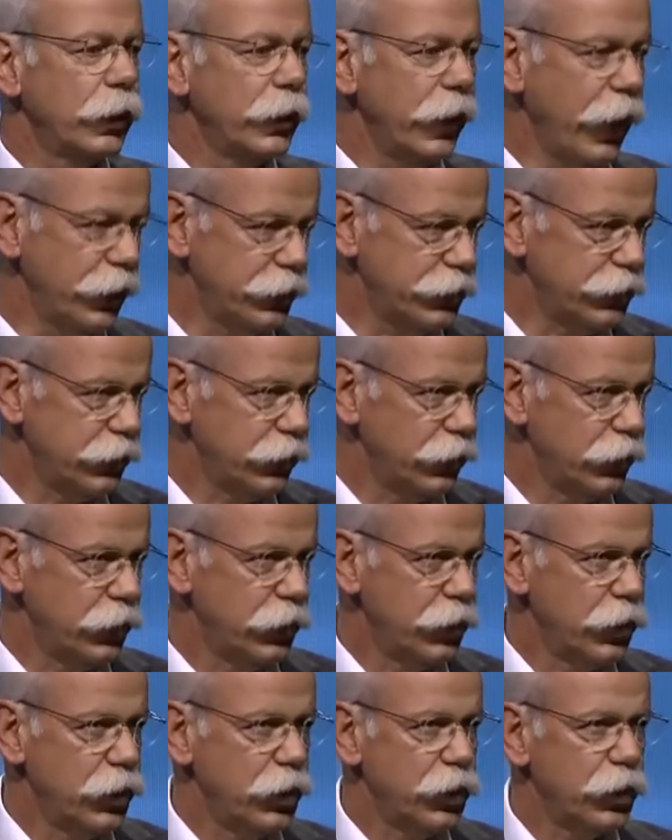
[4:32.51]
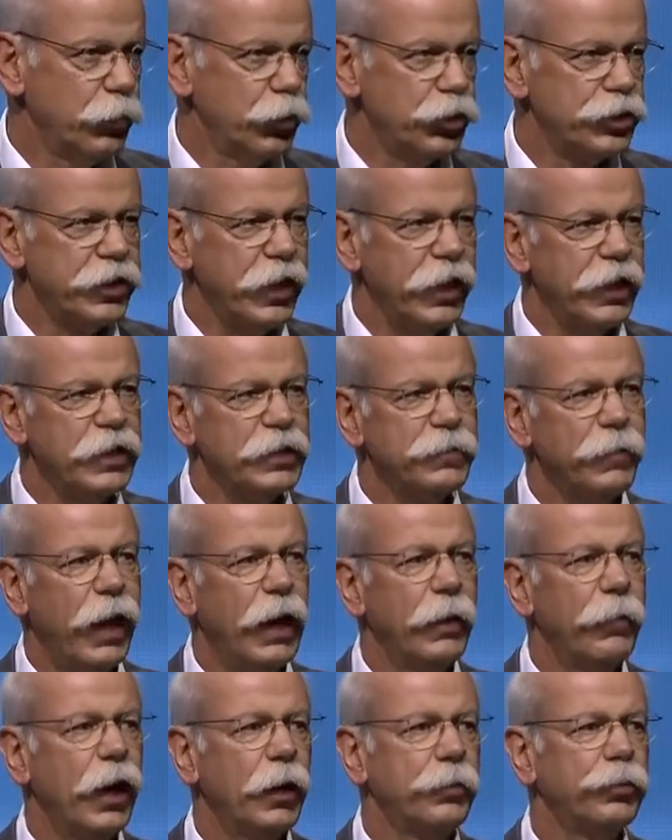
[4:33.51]
Yet, the
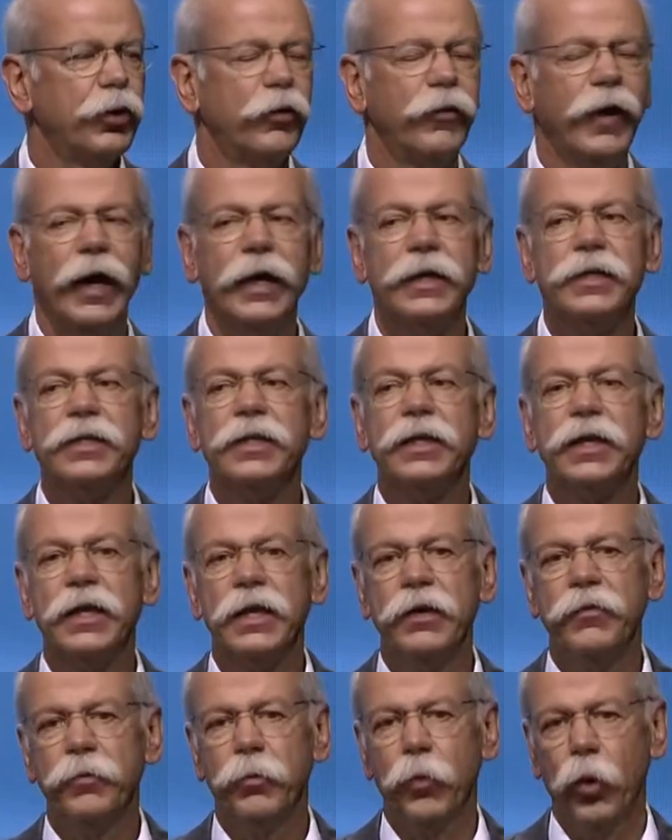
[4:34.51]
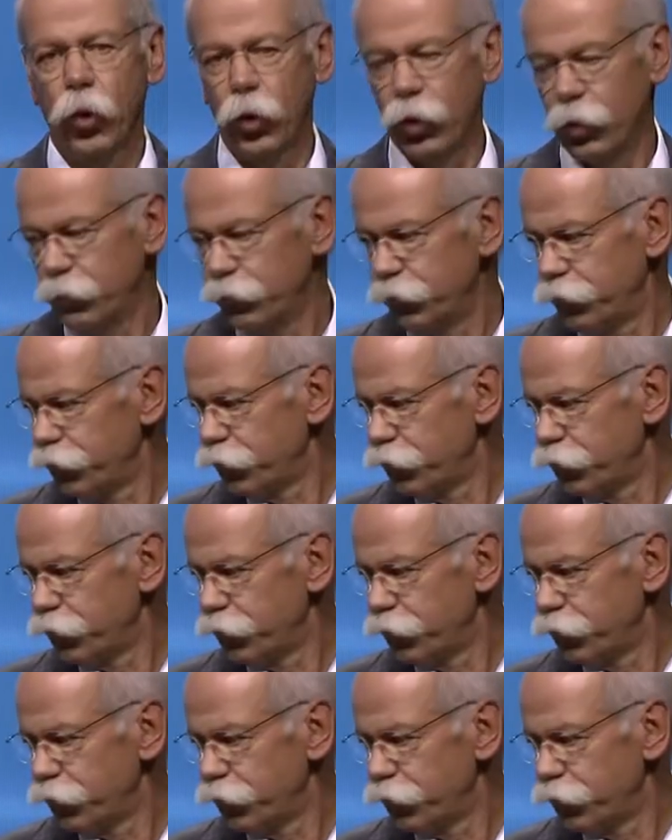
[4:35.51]
Mercedes-Maybach provides even more.